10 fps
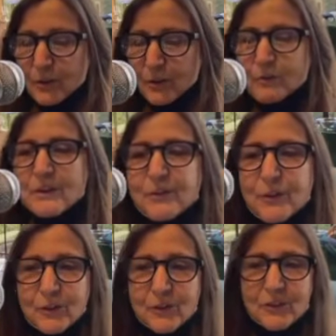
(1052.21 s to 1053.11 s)
who
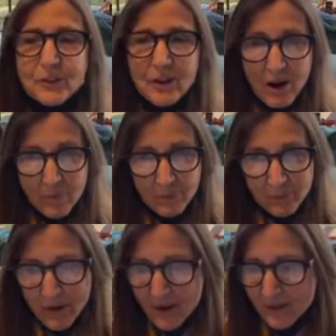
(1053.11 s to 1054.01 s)
refuses to
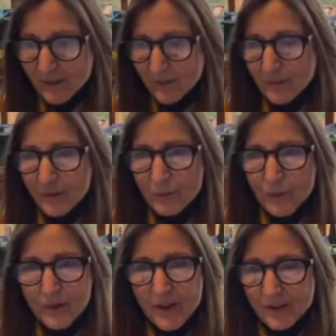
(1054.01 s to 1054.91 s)
compromise
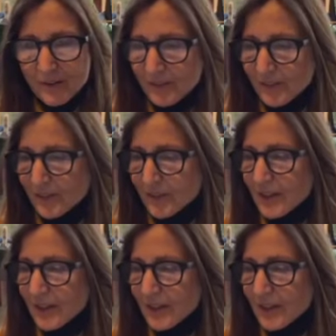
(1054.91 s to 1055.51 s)
with us,